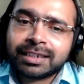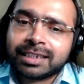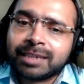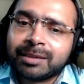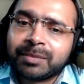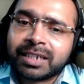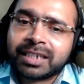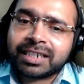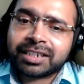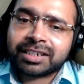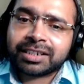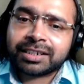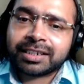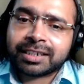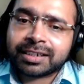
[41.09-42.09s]
then
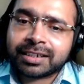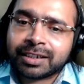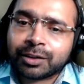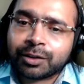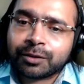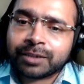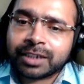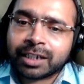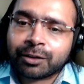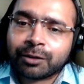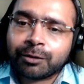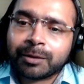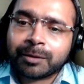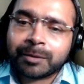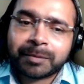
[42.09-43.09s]
penetration testing of
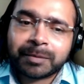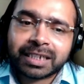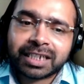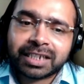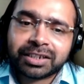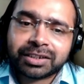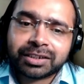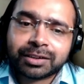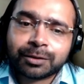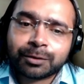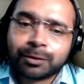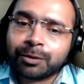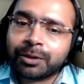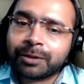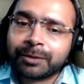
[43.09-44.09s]
Django web applications,
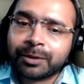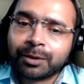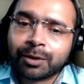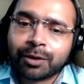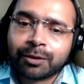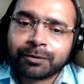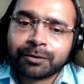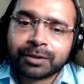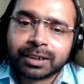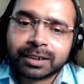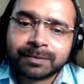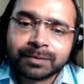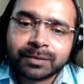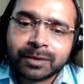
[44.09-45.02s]
overview of